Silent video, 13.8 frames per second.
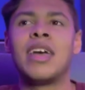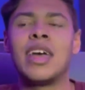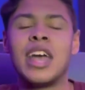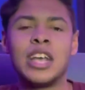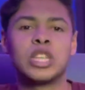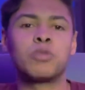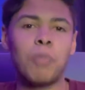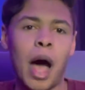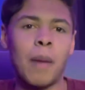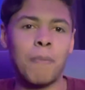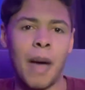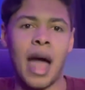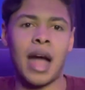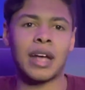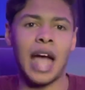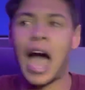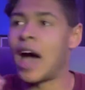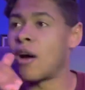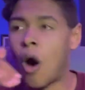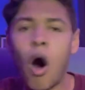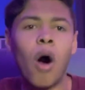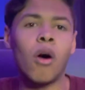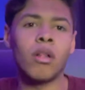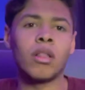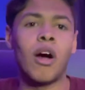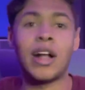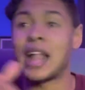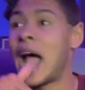his spot back at
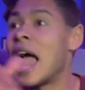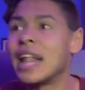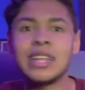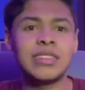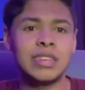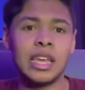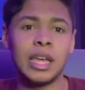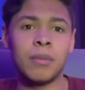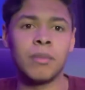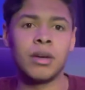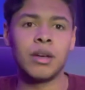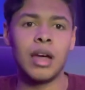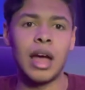all on any team.